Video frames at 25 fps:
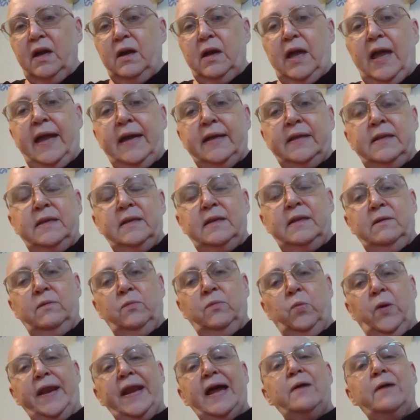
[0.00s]
And
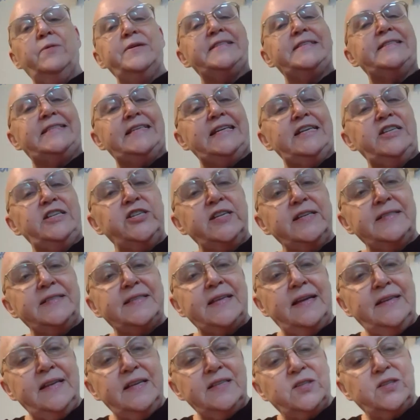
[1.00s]
when I was teaching
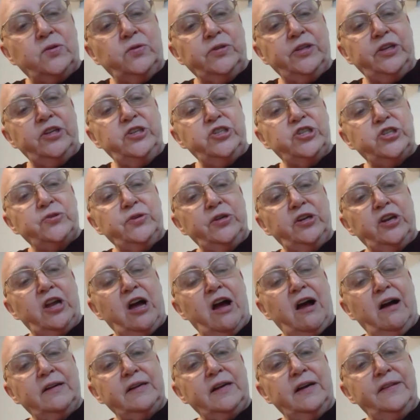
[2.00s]
Sunday school in Sri
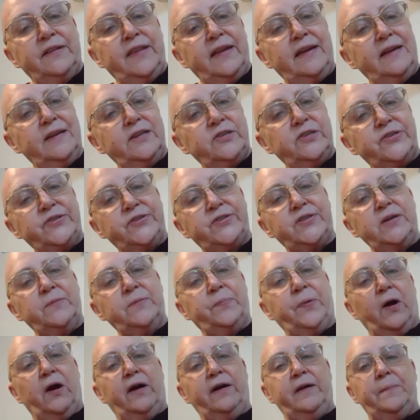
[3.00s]
Lanka, the
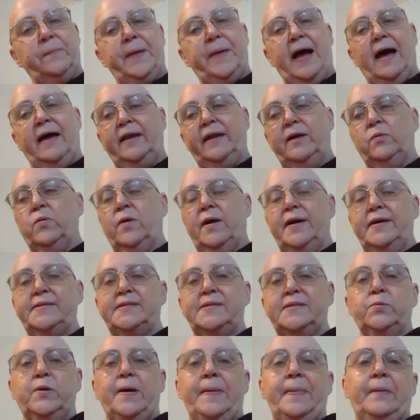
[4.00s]
interesting part about it
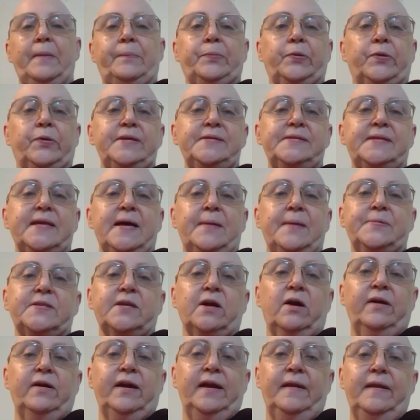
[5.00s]
was when the precepts
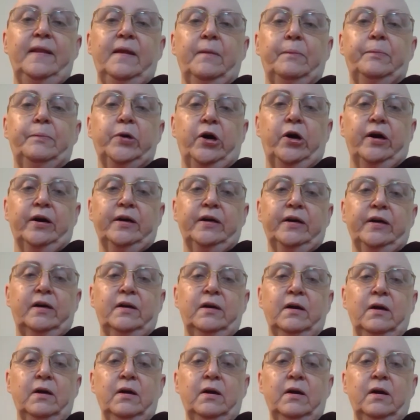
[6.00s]
are in the book,
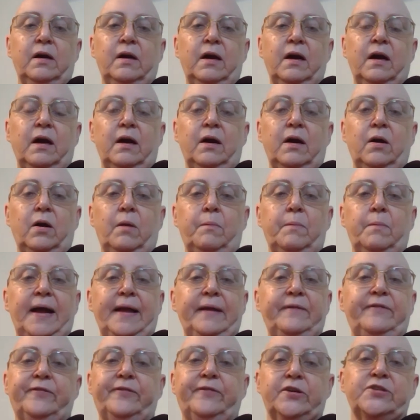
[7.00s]

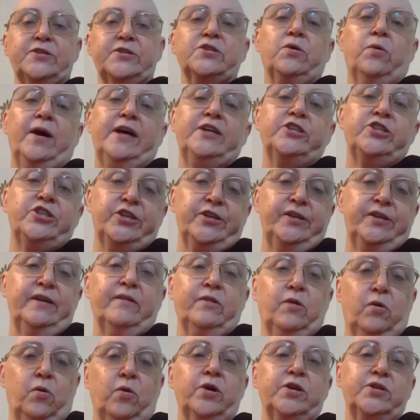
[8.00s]
my first question,
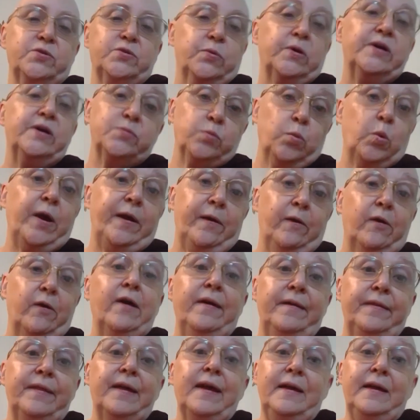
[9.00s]
of course, was where
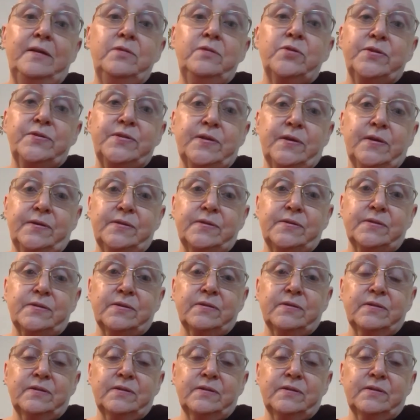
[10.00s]
are the hindrances?